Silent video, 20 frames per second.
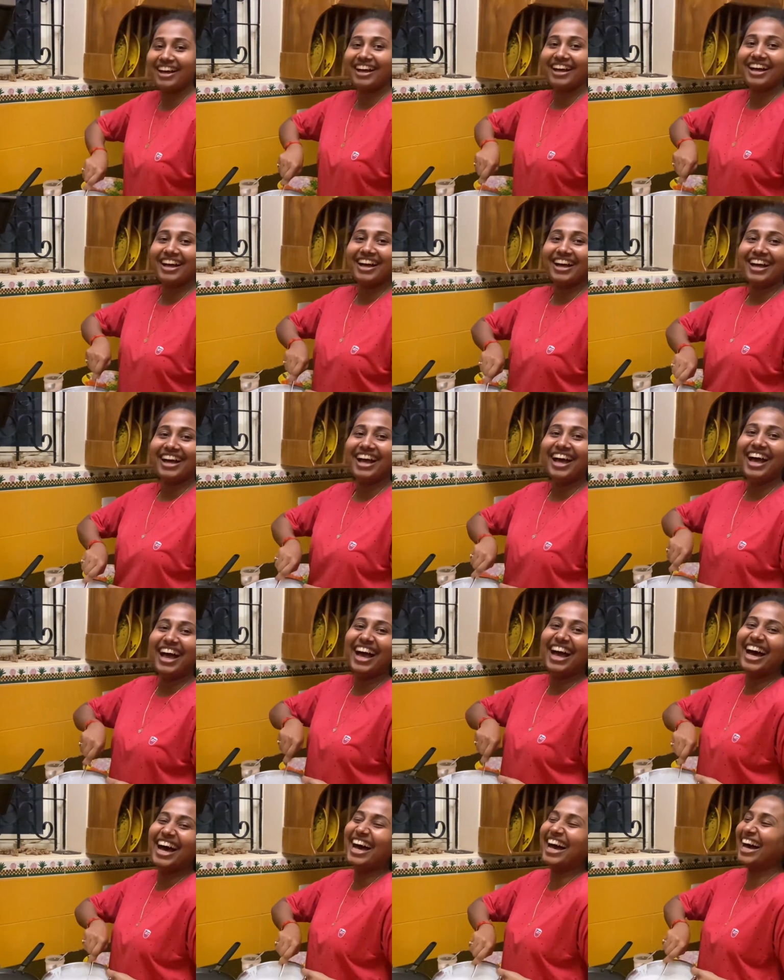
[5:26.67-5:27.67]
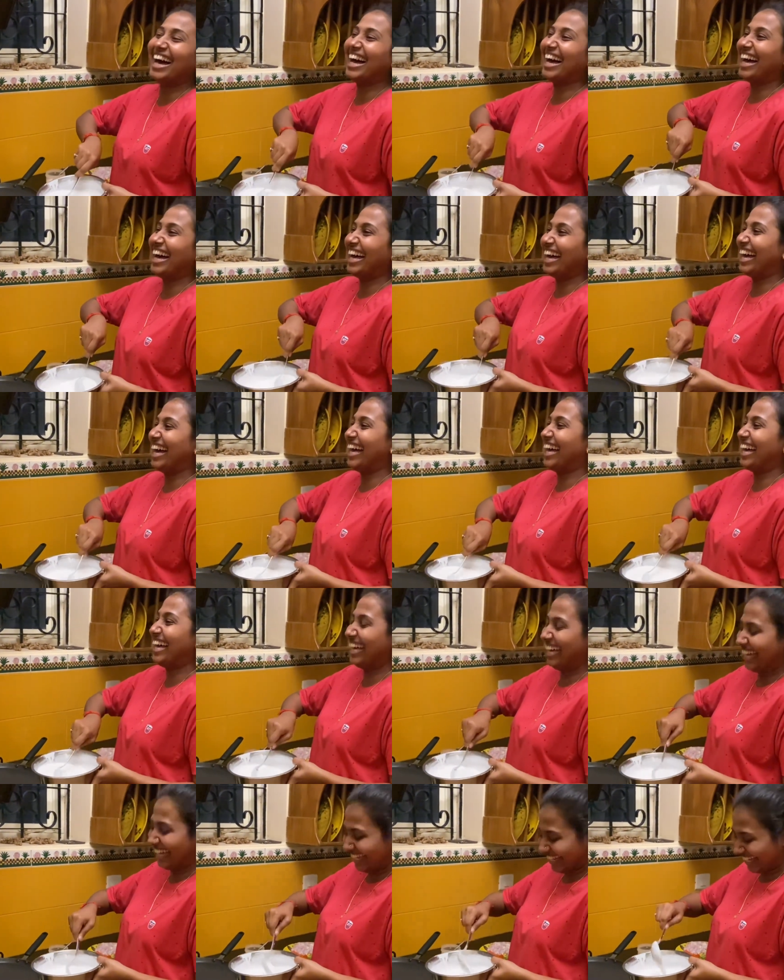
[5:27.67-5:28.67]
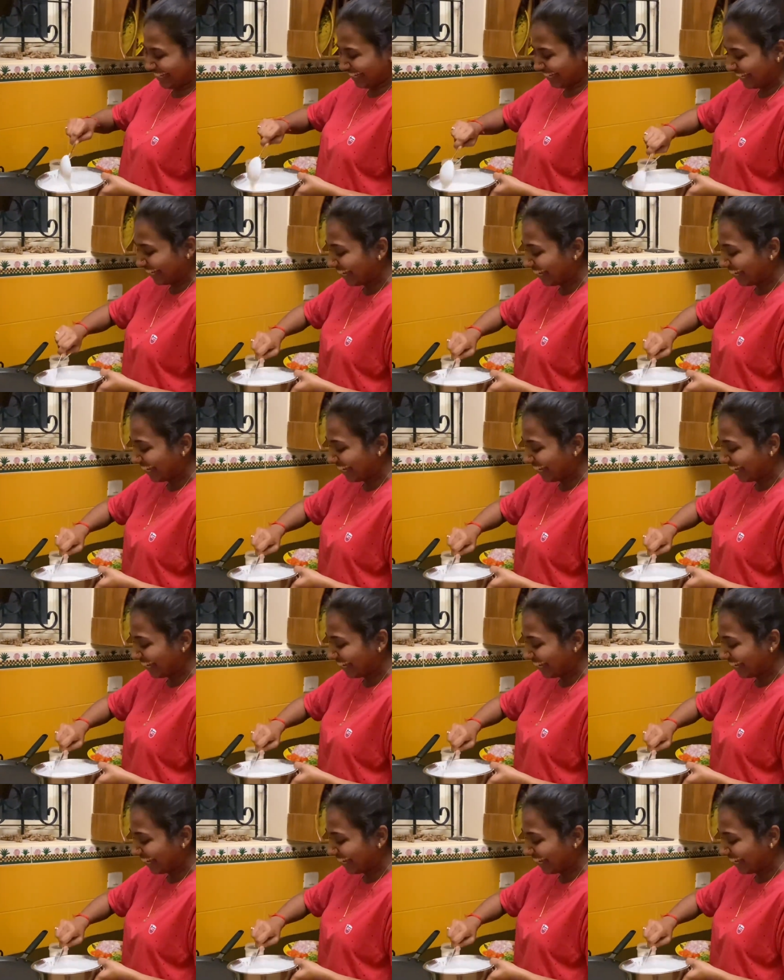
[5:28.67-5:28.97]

the bottom half of Savannah's body in it